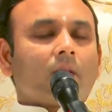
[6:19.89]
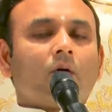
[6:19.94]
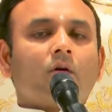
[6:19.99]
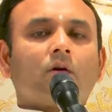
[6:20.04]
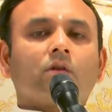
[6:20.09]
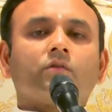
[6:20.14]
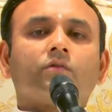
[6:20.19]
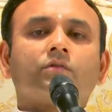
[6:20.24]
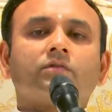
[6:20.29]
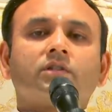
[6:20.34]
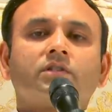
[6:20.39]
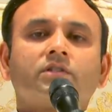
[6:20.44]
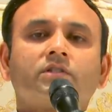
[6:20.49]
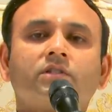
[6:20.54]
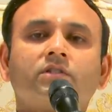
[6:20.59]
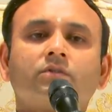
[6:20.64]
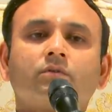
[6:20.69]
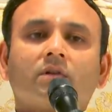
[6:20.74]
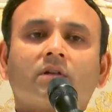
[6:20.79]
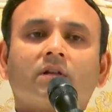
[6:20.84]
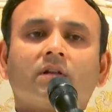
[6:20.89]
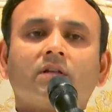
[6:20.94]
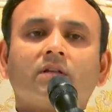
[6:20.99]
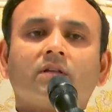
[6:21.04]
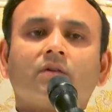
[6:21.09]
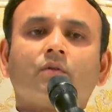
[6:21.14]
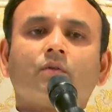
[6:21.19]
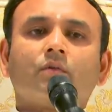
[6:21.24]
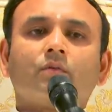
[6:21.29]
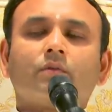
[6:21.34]
Or those rishis who are
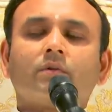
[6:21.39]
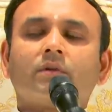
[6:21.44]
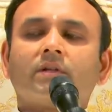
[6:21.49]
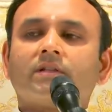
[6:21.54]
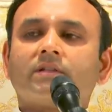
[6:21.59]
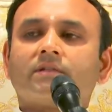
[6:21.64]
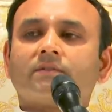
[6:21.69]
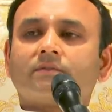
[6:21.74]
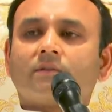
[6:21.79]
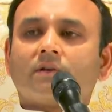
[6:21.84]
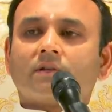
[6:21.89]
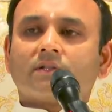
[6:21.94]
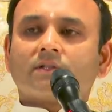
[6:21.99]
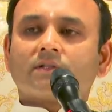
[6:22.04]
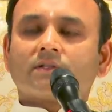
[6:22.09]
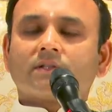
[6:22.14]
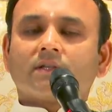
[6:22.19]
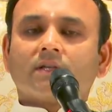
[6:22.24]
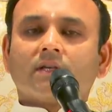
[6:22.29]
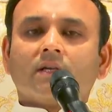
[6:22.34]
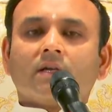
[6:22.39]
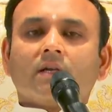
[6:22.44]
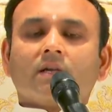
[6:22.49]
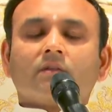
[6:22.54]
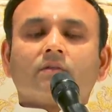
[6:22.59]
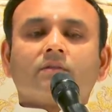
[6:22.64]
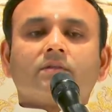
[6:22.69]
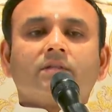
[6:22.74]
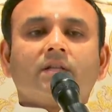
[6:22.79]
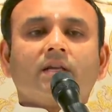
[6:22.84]
running a Gurukula in a forest.
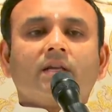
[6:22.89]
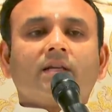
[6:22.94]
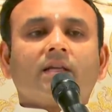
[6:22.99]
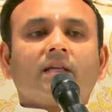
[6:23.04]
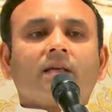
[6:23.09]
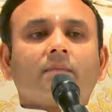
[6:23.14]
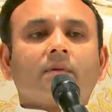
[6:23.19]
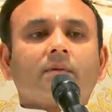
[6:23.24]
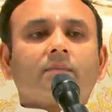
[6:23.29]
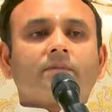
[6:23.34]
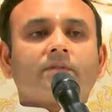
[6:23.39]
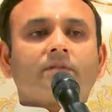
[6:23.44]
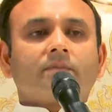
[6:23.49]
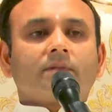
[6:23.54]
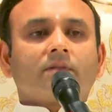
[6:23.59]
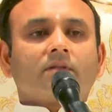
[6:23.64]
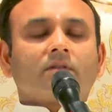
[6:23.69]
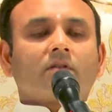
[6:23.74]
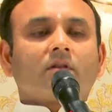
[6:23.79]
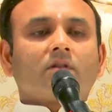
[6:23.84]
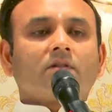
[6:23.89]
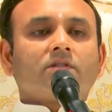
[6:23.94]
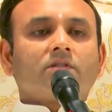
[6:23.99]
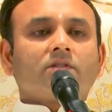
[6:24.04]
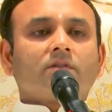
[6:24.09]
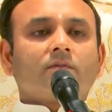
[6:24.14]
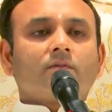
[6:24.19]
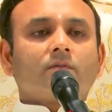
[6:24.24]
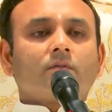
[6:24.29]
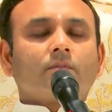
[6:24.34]
Now they came up with the
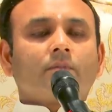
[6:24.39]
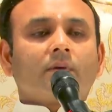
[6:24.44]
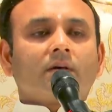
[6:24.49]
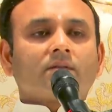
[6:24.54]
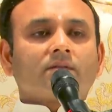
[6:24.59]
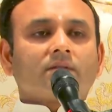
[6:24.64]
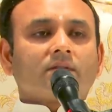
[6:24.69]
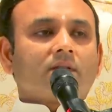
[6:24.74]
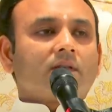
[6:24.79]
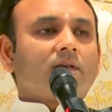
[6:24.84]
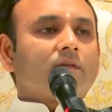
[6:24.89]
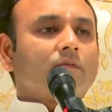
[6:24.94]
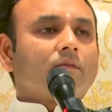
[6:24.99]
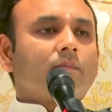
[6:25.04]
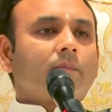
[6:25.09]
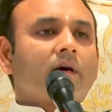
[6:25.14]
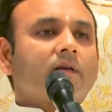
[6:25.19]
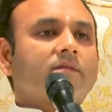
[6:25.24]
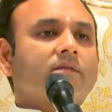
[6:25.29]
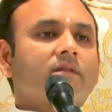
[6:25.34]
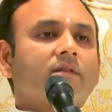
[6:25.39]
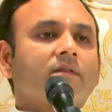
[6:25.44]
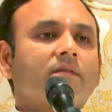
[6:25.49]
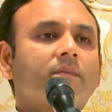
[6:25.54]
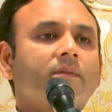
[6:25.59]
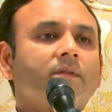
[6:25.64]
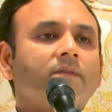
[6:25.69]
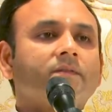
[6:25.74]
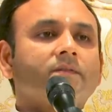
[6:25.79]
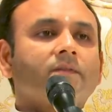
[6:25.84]
methodology of upasana.
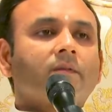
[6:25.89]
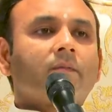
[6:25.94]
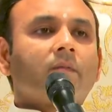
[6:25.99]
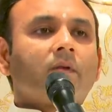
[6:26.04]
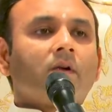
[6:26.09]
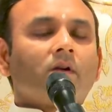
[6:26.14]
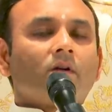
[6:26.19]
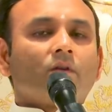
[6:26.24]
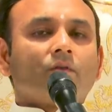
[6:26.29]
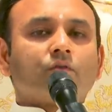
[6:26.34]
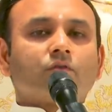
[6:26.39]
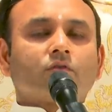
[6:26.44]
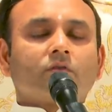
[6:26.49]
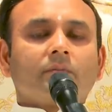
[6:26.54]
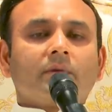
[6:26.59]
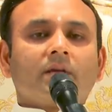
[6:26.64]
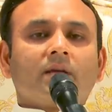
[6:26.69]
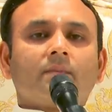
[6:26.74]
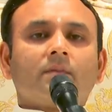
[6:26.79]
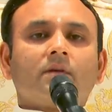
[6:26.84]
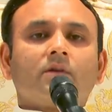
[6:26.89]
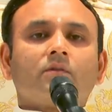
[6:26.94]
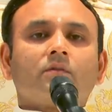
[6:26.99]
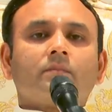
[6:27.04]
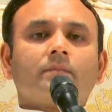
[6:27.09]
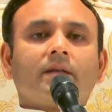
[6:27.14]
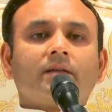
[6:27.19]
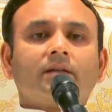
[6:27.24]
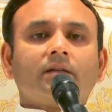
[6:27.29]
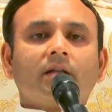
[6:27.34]
Upasana means you should be able
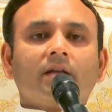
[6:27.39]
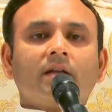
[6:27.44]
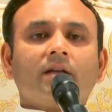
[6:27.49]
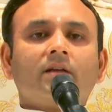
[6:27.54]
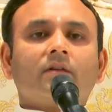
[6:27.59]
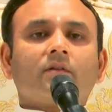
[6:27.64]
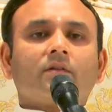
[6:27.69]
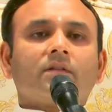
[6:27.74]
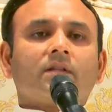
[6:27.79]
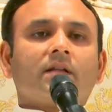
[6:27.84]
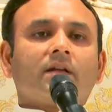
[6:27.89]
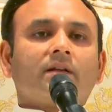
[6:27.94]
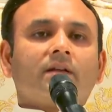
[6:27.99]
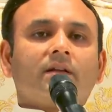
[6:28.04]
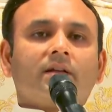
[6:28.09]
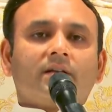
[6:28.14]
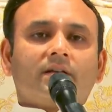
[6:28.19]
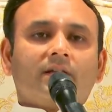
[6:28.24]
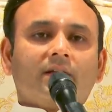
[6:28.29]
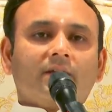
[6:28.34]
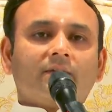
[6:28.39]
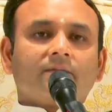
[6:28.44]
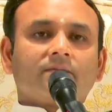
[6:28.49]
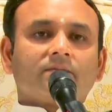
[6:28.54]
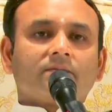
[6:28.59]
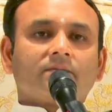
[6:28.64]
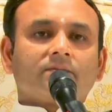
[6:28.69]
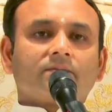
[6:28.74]
to meditate on that deity.